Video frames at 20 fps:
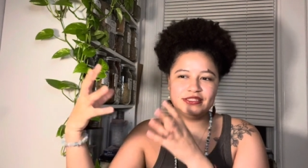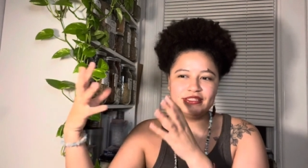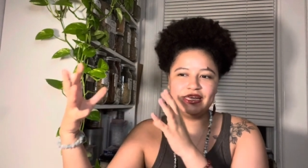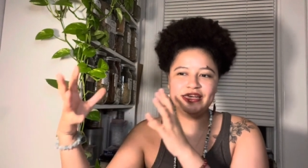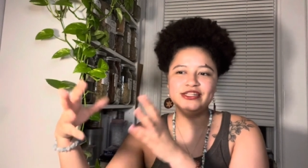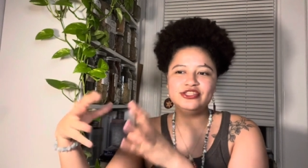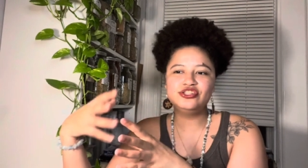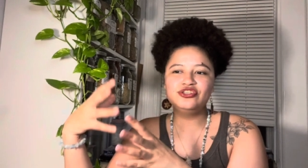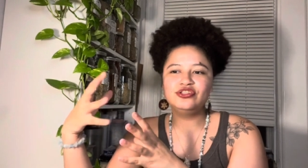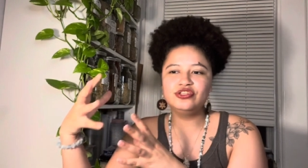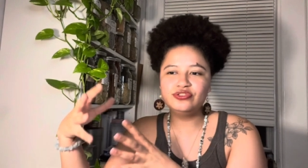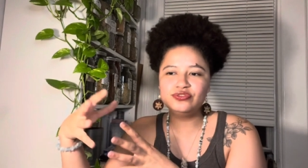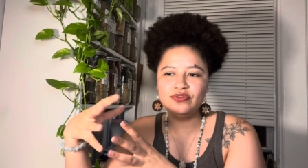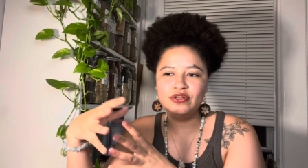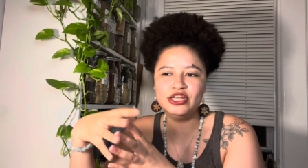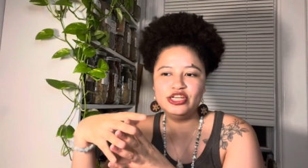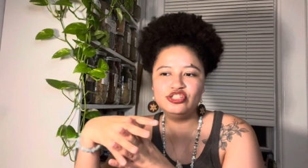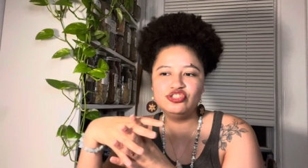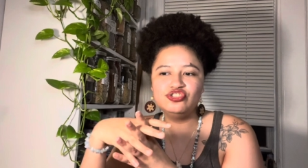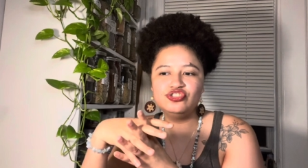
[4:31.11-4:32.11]
into this
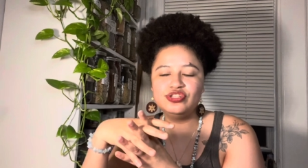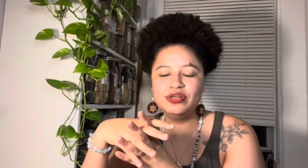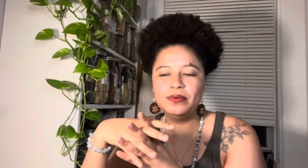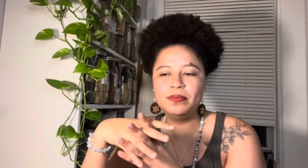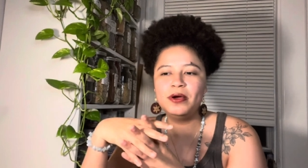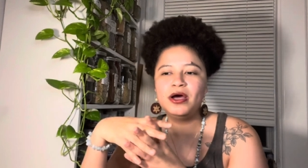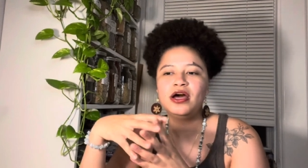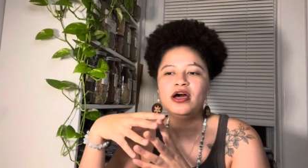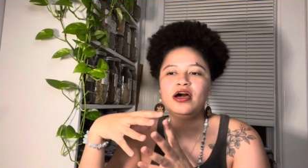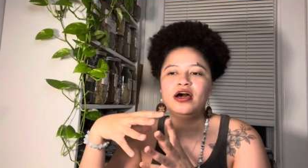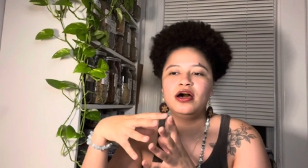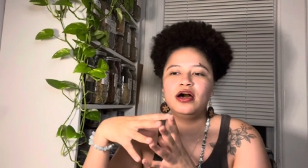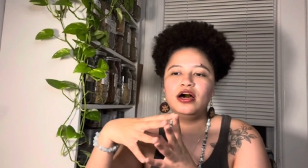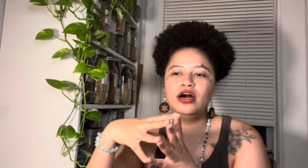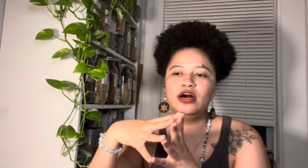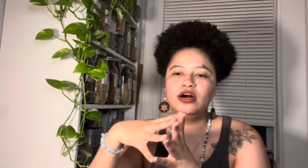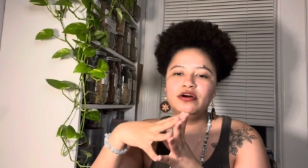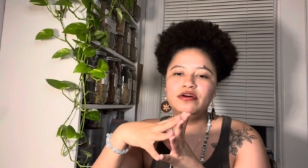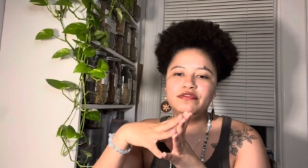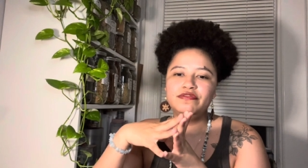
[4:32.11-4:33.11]
relationship
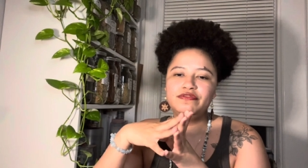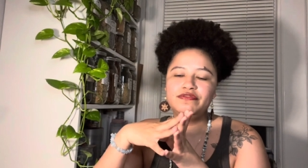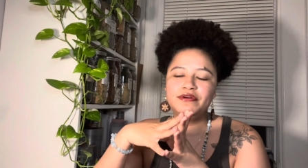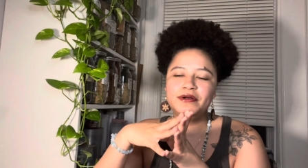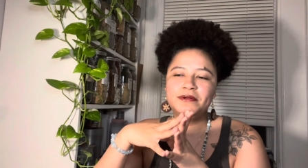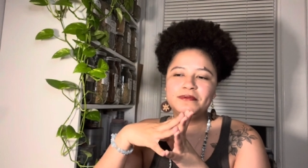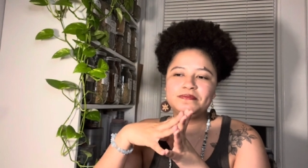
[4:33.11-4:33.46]
of